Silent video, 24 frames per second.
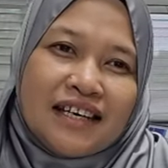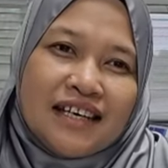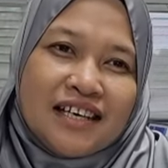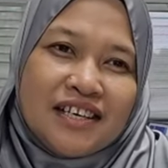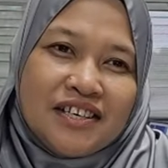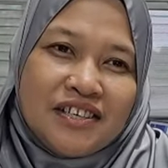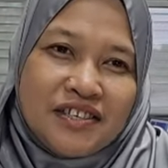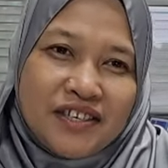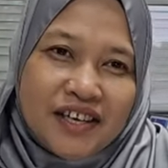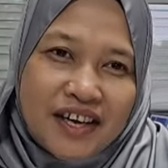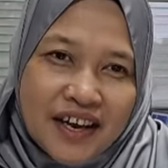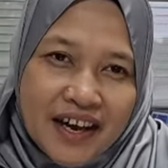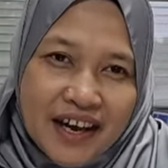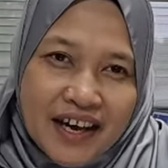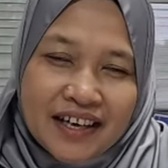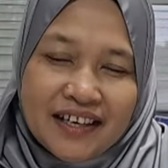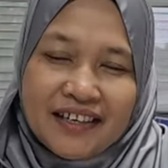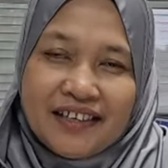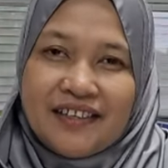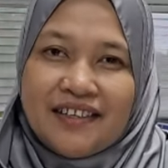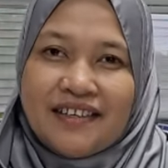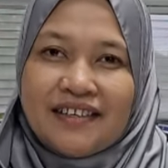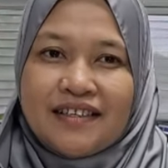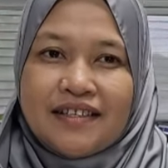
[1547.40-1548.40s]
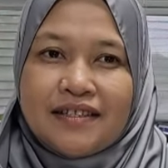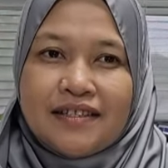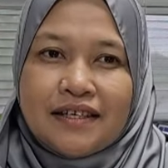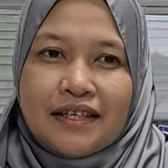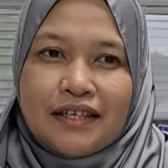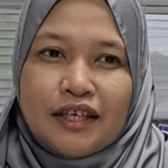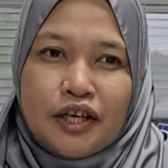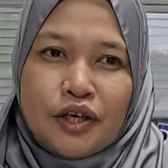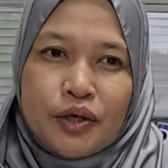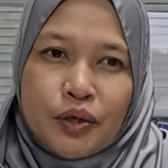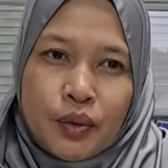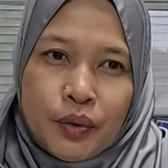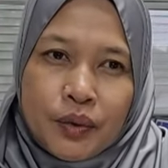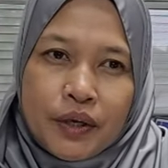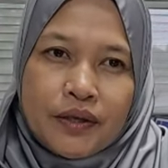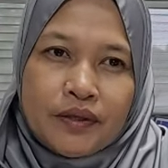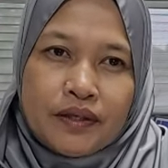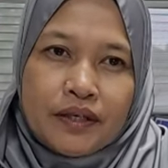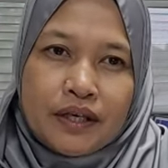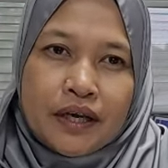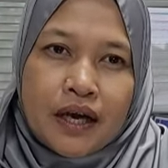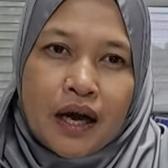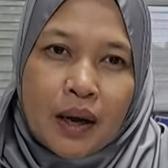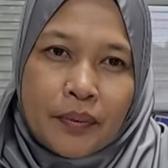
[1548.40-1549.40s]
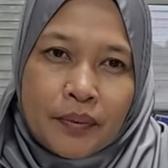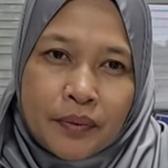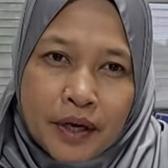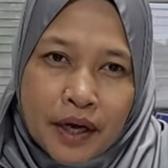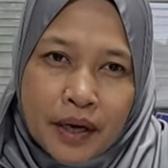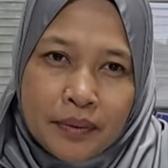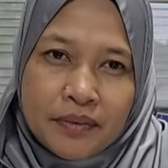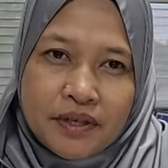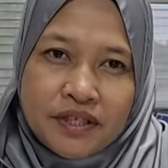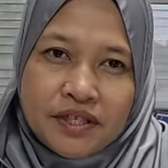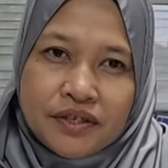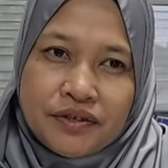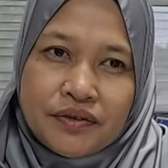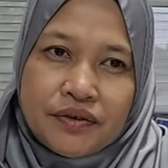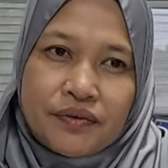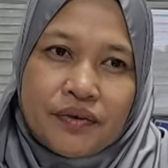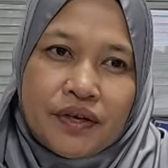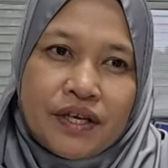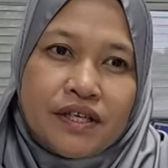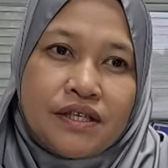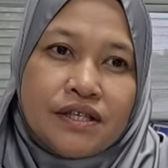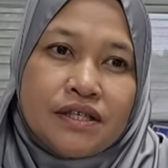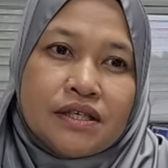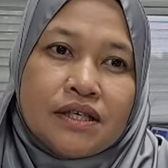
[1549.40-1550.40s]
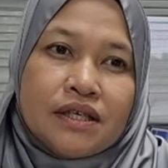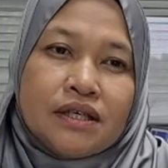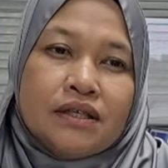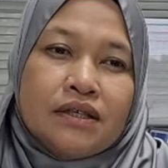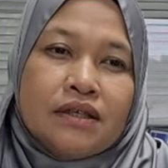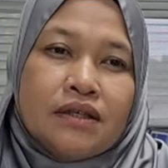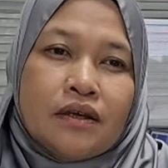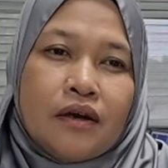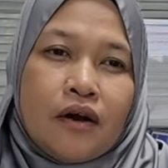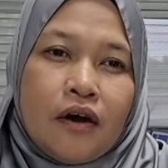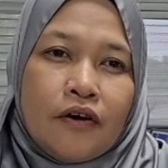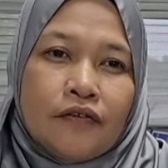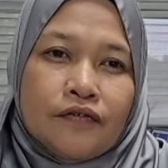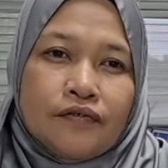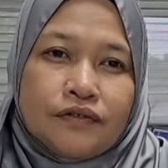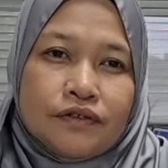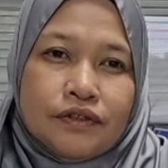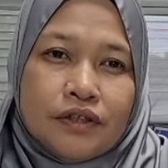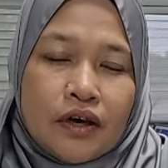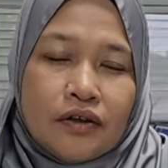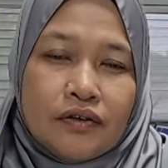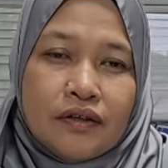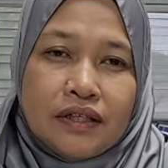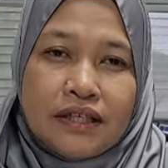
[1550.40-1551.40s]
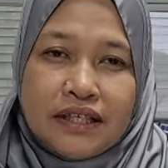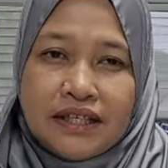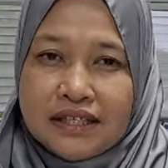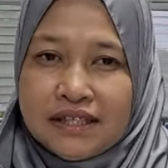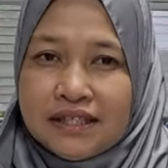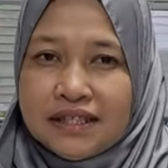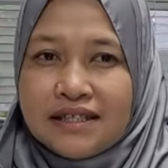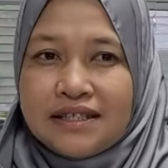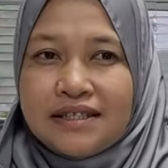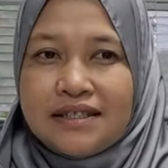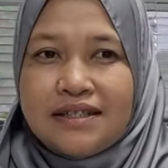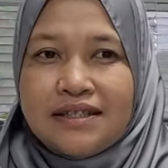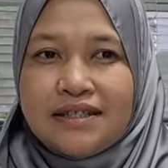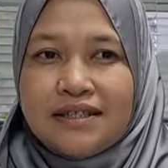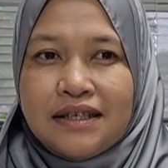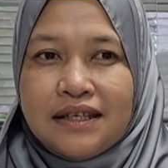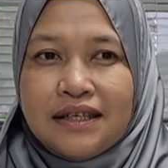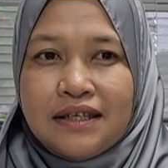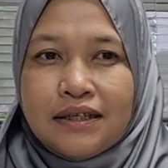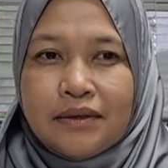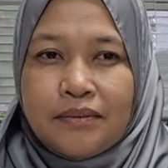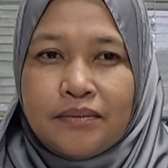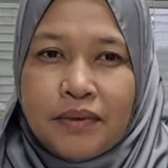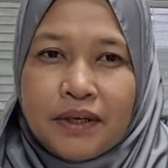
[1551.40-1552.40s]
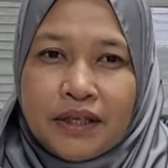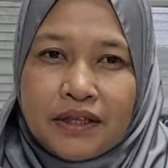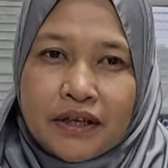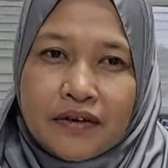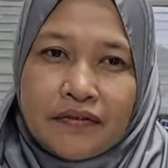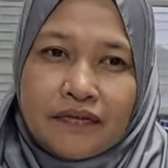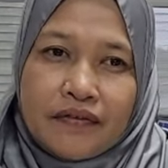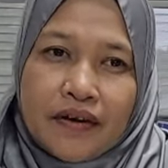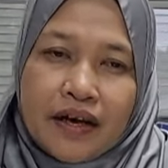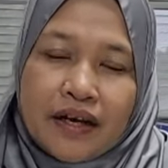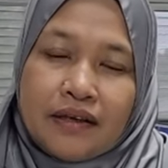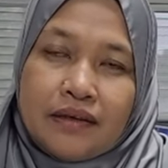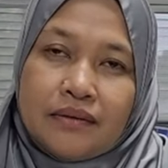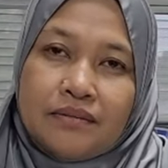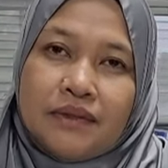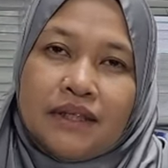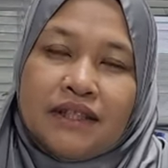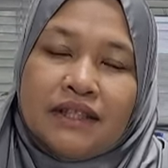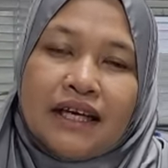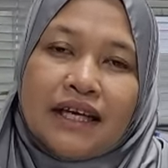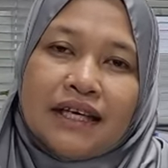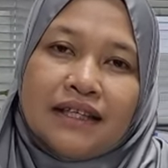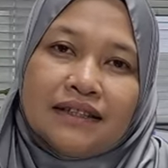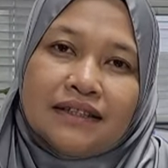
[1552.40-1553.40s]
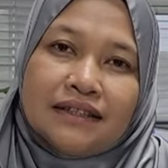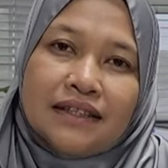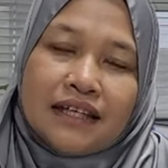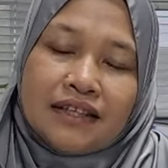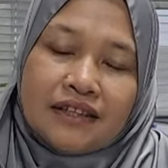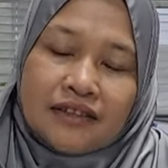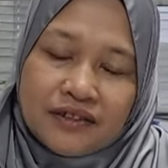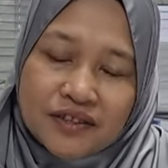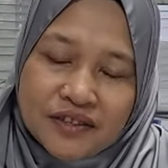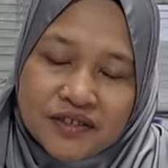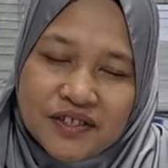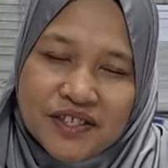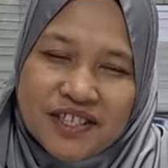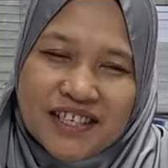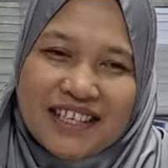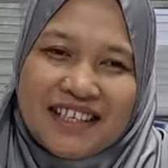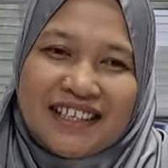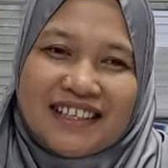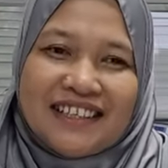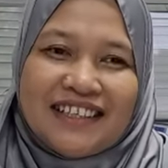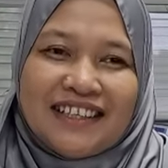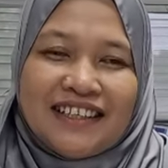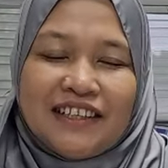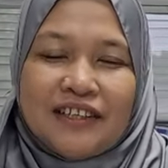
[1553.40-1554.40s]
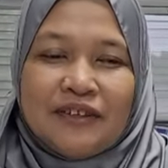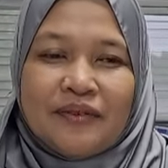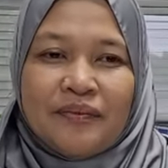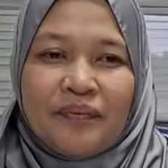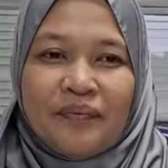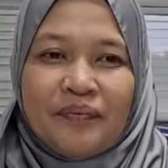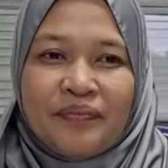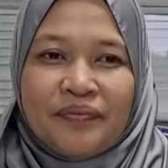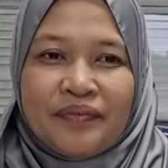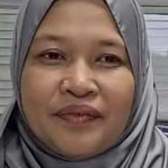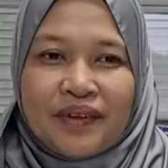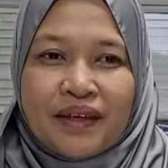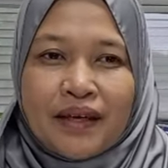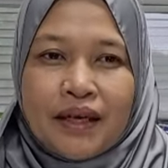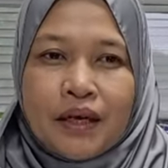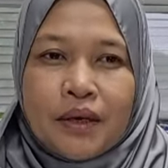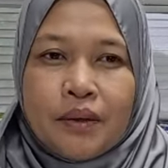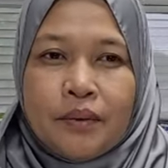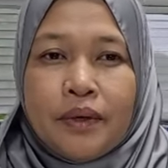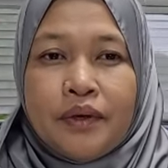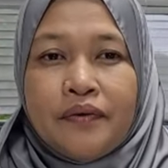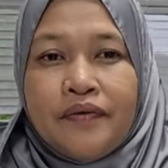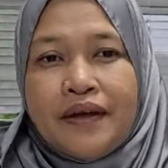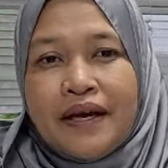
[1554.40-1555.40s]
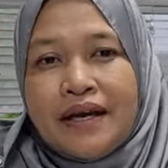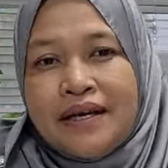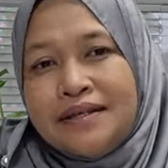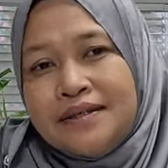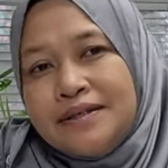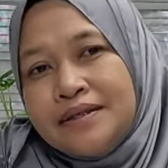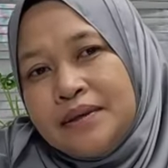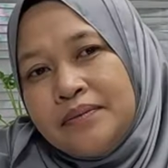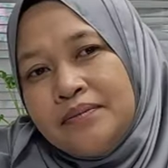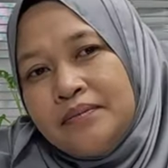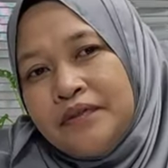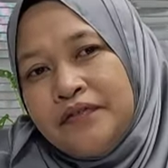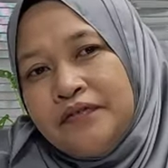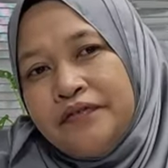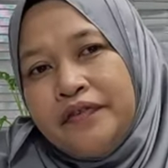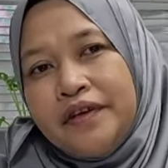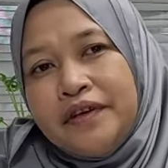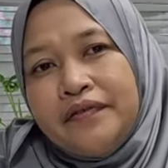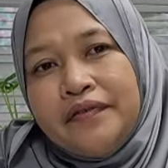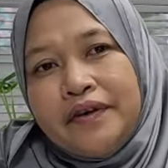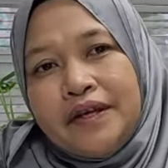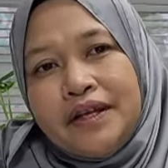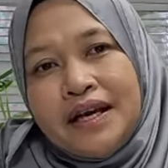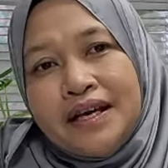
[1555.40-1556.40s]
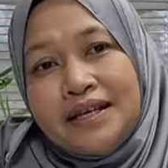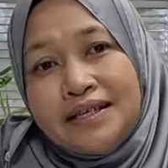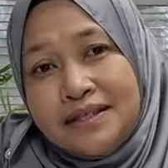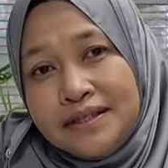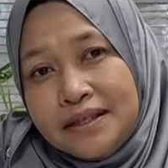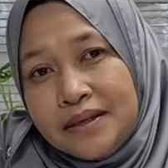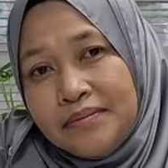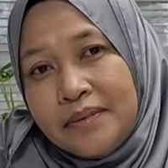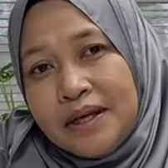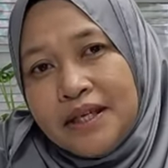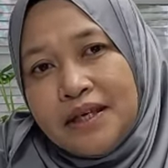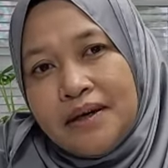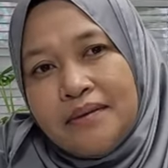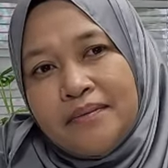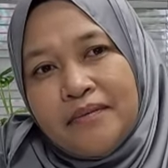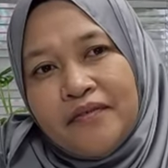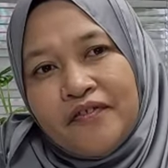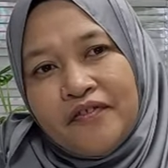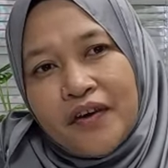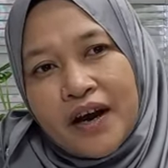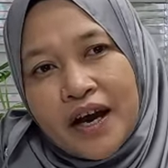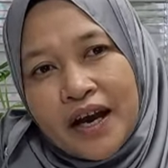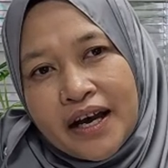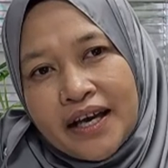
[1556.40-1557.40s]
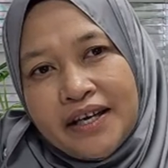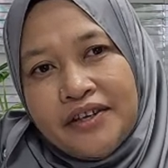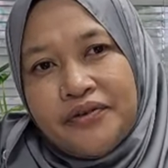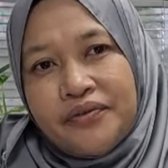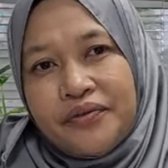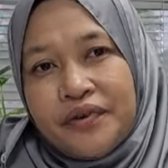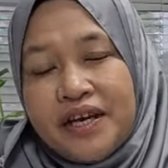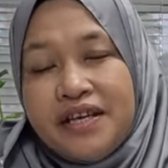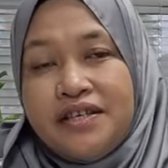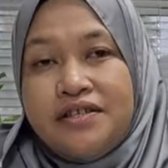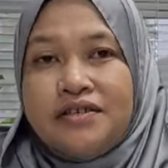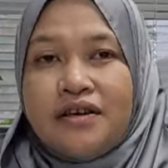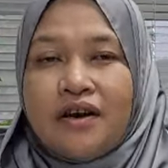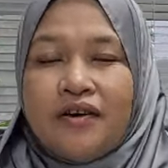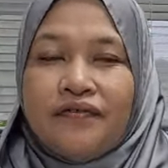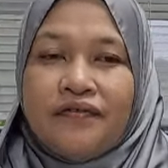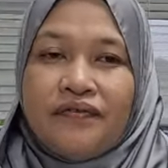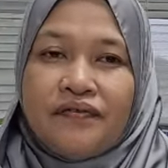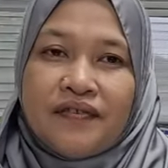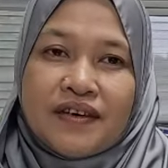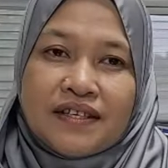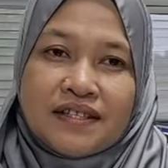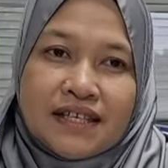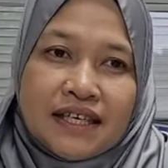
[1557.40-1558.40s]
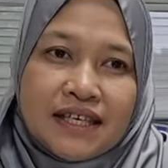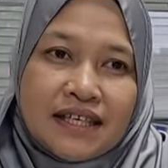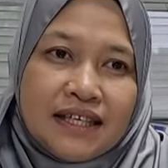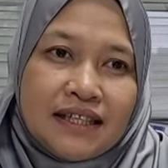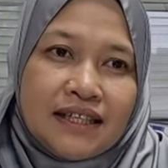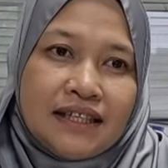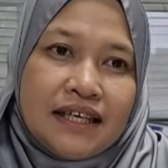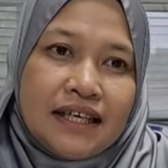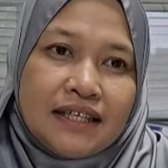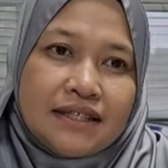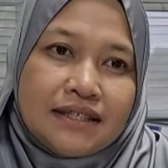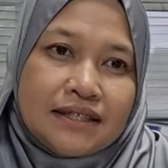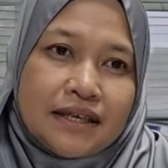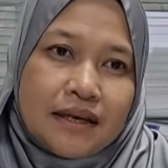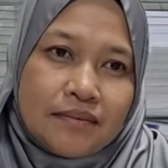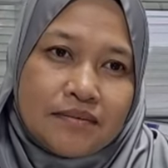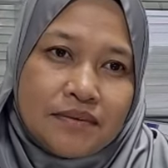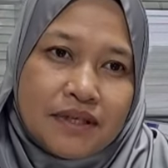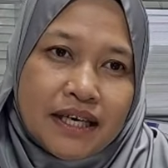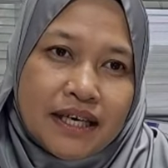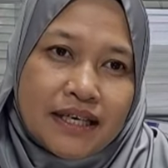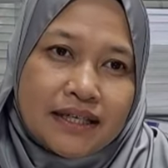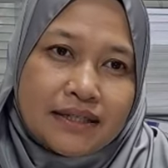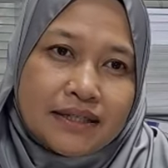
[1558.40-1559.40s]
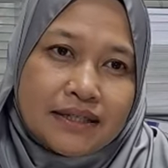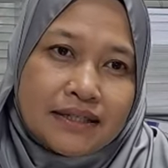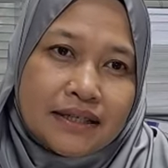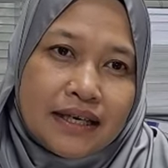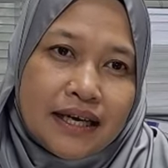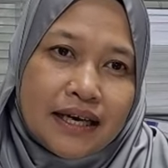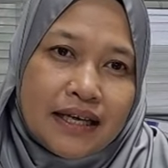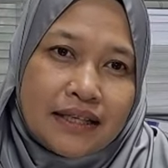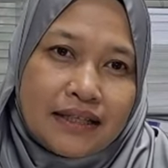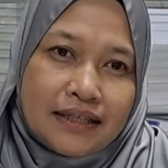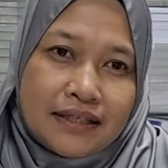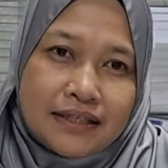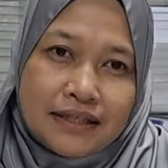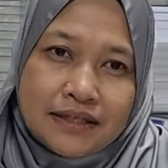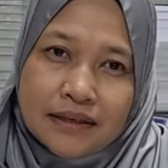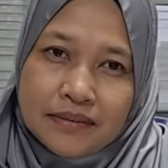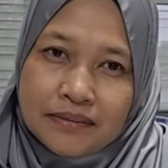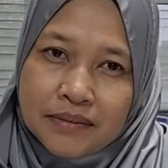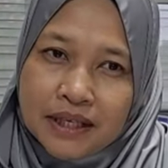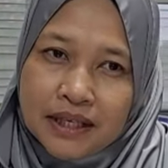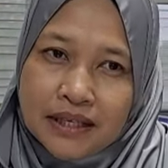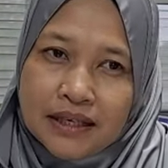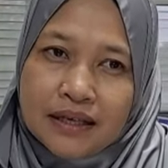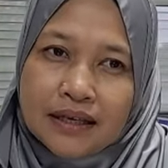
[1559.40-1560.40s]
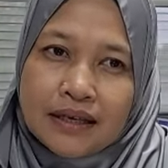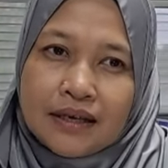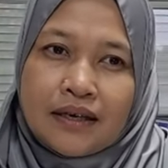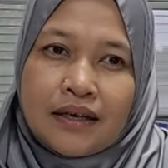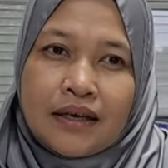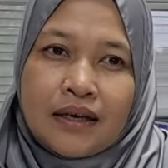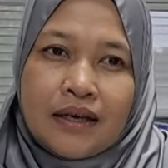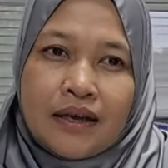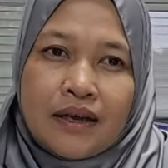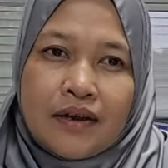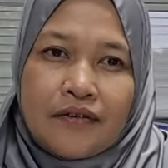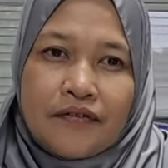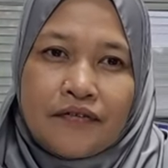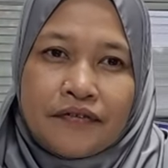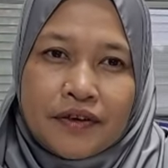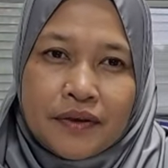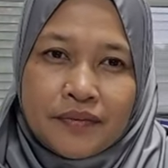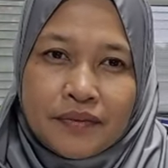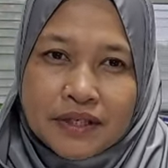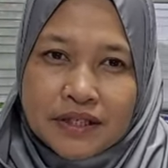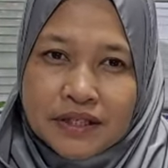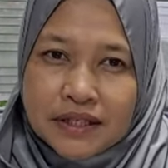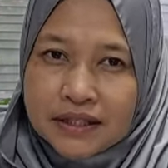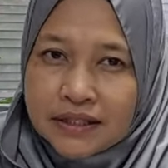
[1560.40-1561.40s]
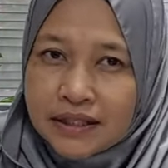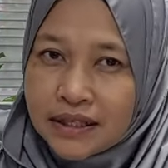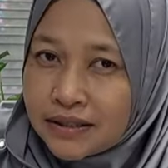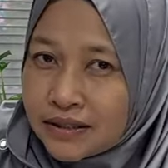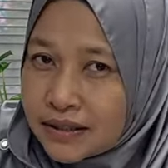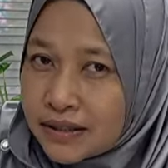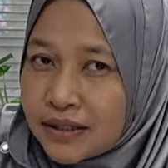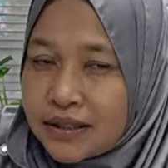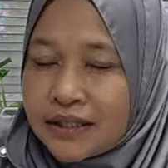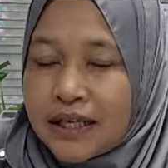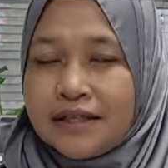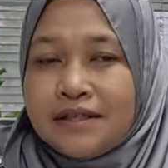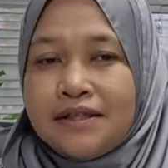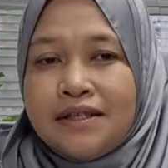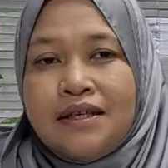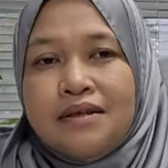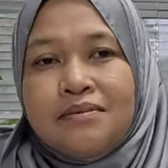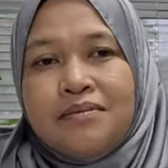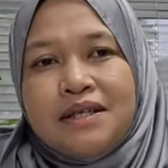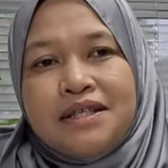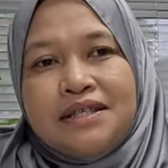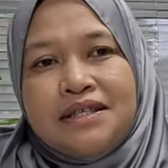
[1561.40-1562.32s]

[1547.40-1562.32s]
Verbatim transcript: share ideas, and equip the upcoming generation of thought leaders in the built environment and technology. We will, we will examine a wide range of fascinating subjects at this seminar, from the sustainable